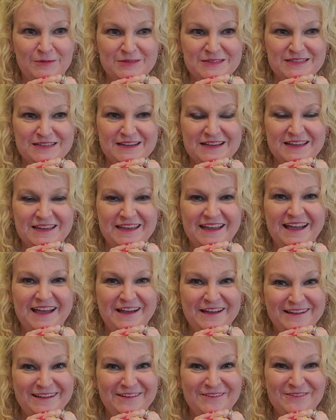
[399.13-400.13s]
I was like,
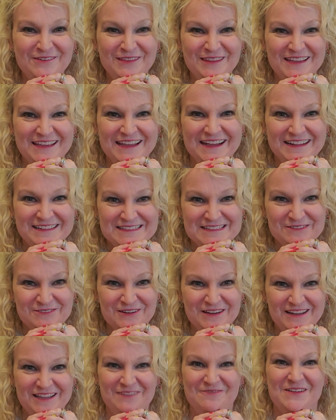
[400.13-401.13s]
Yeah, when the cat's
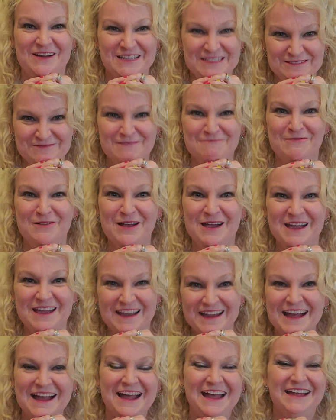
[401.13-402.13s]
away, the mice will
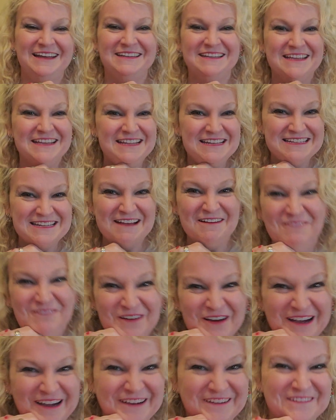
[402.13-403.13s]
play. I had to get
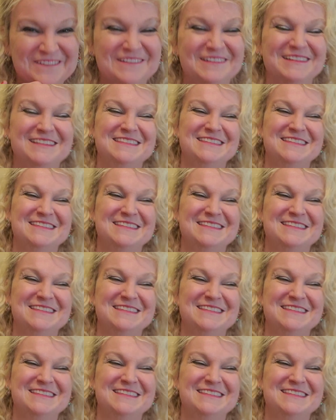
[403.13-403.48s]
Dumbo.